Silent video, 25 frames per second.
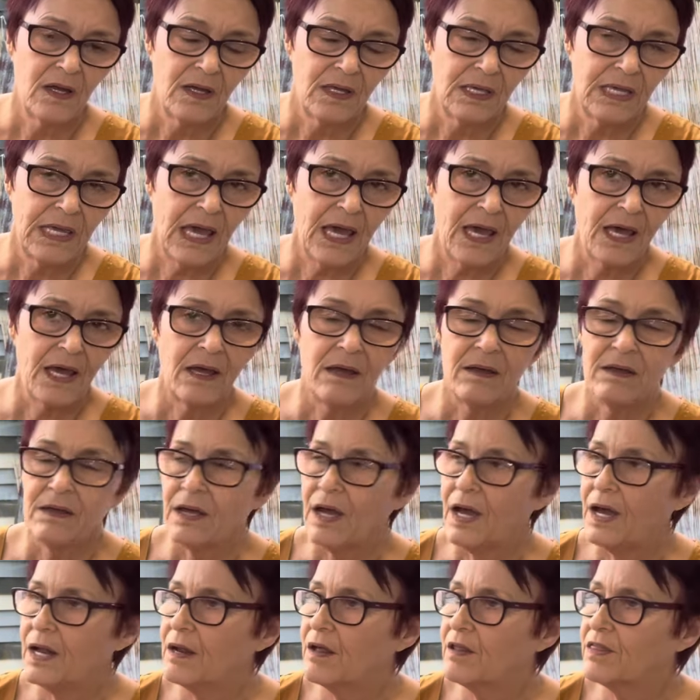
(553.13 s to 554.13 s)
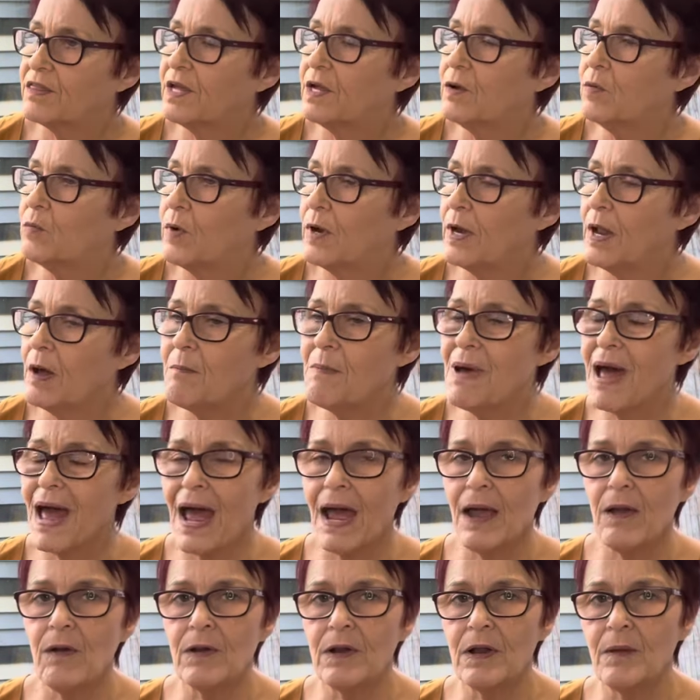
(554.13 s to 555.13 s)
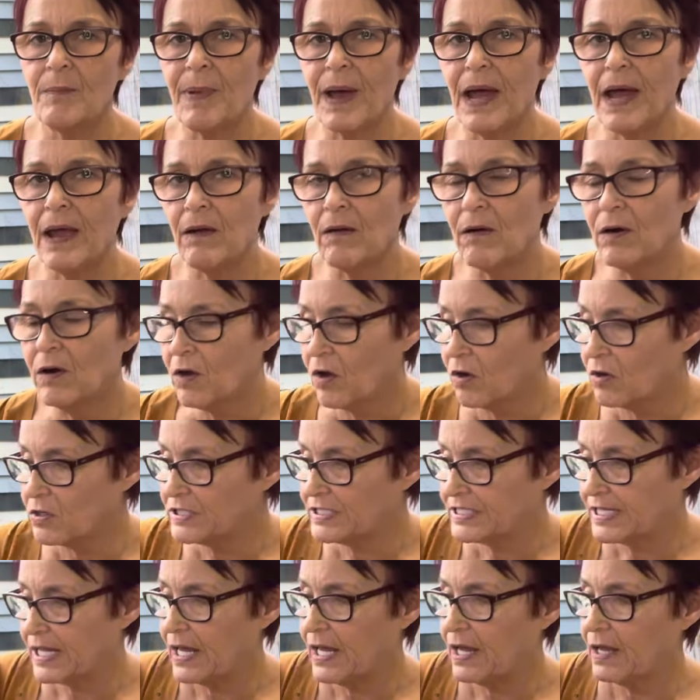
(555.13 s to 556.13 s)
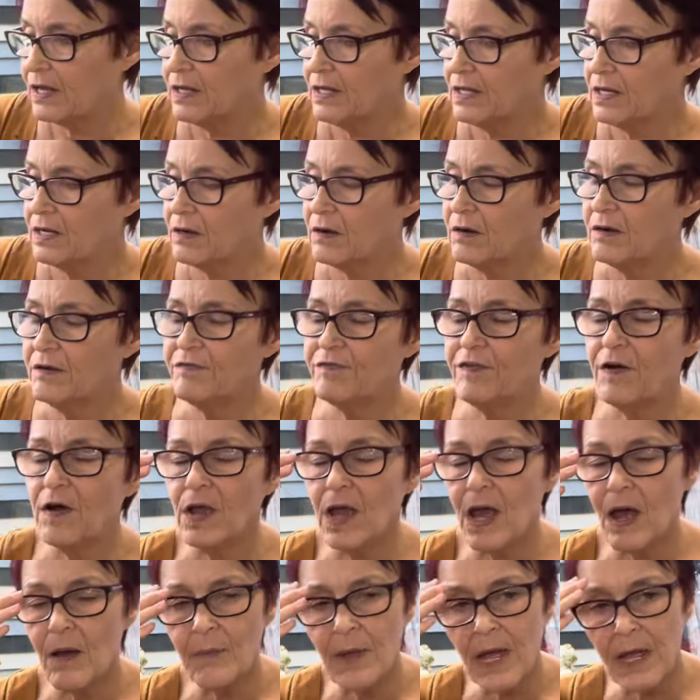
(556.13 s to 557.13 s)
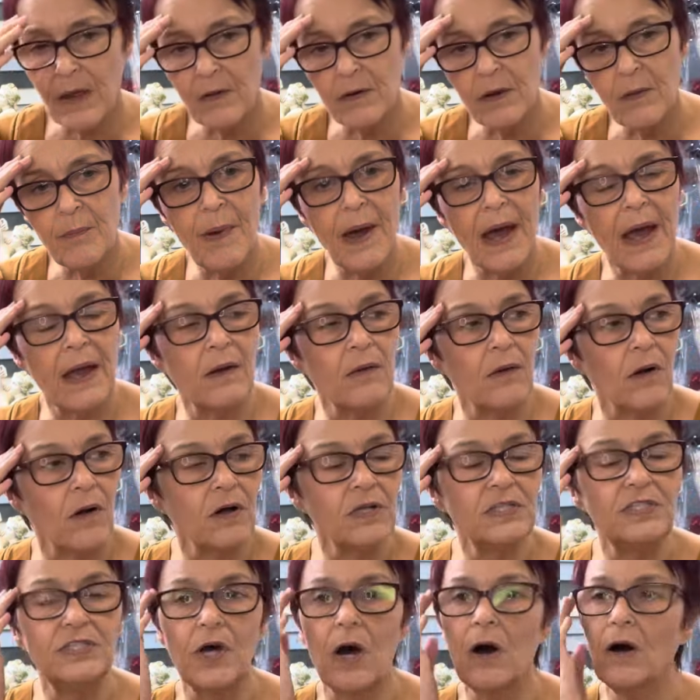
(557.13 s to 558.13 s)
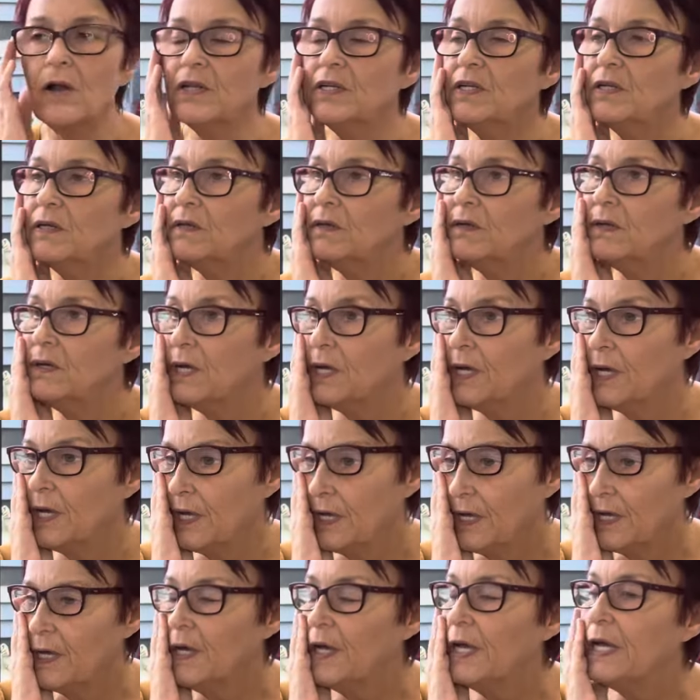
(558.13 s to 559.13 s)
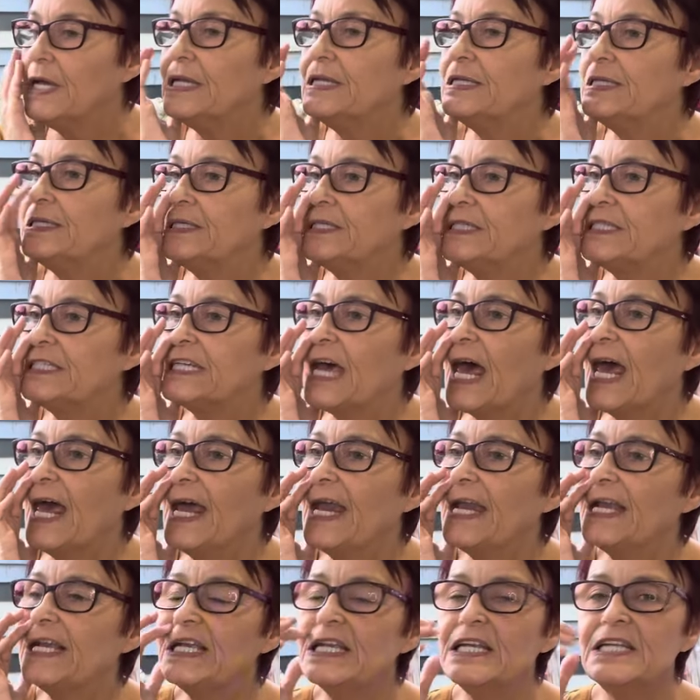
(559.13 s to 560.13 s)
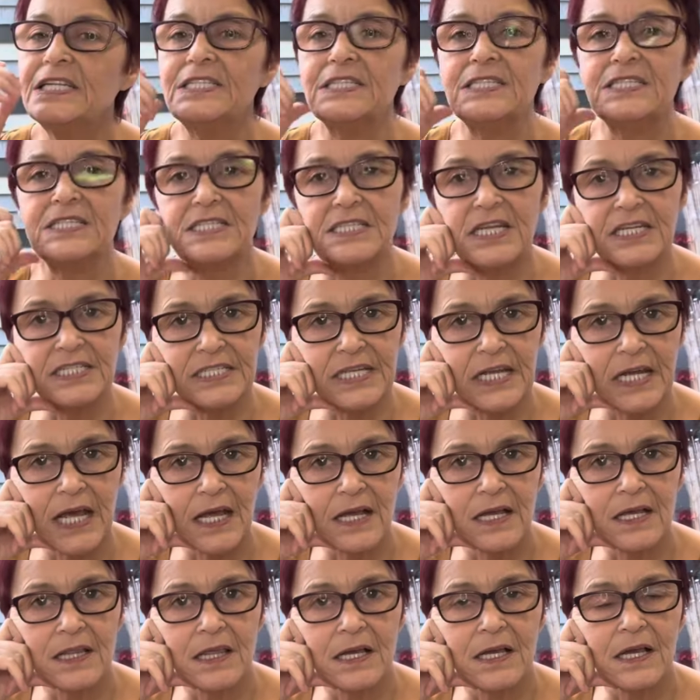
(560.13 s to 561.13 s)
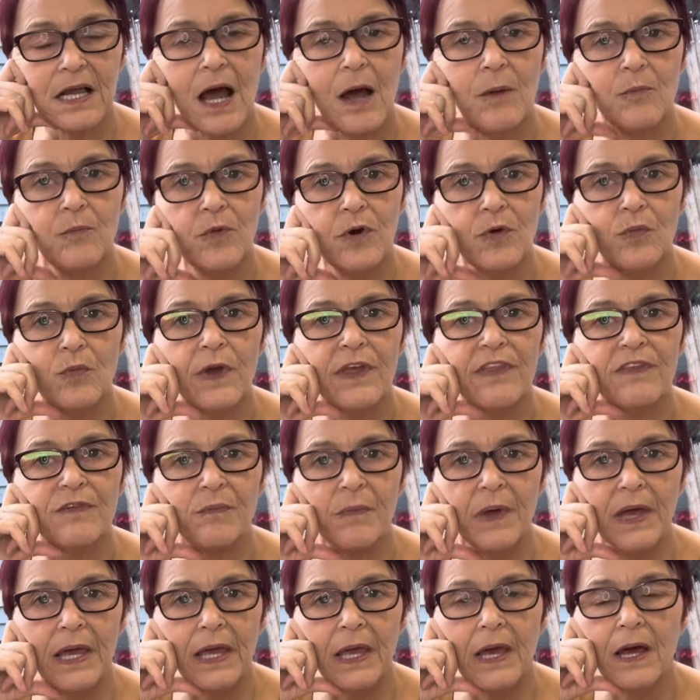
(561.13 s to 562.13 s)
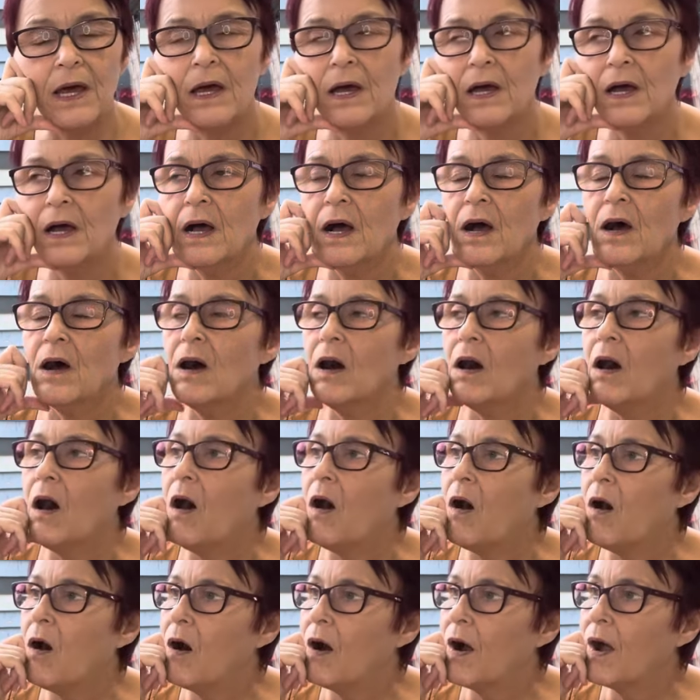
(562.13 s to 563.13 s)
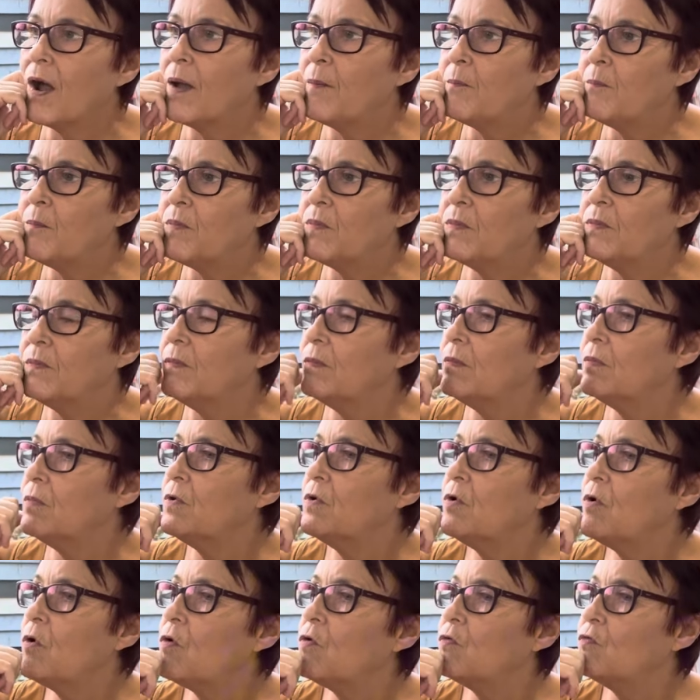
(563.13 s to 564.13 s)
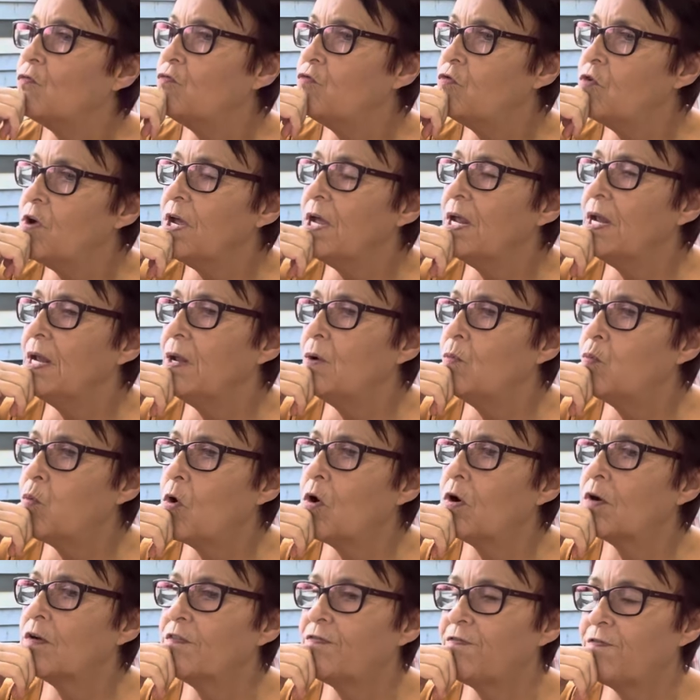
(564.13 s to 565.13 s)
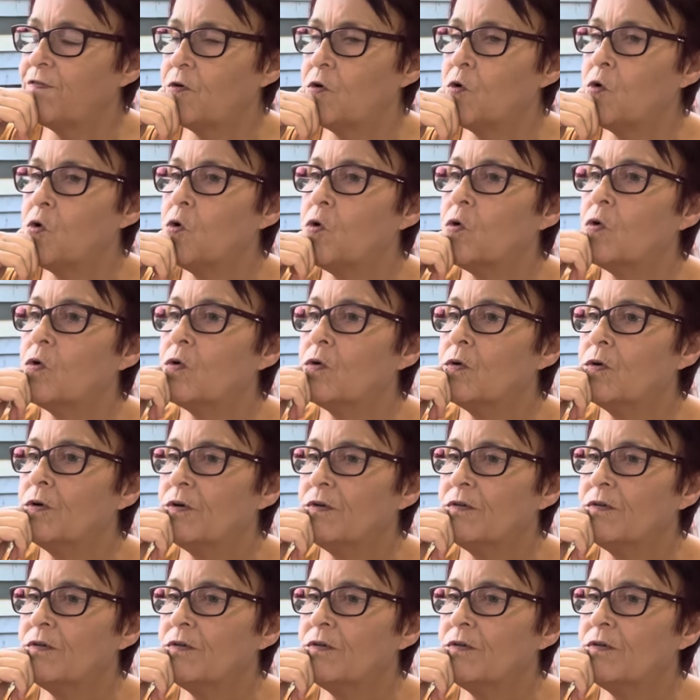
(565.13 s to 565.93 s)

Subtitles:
Yeah, and I think when I'm out and about, I've got to see it. You know, if I am out and about, I don't tend to take the camera with me. I'm not really one for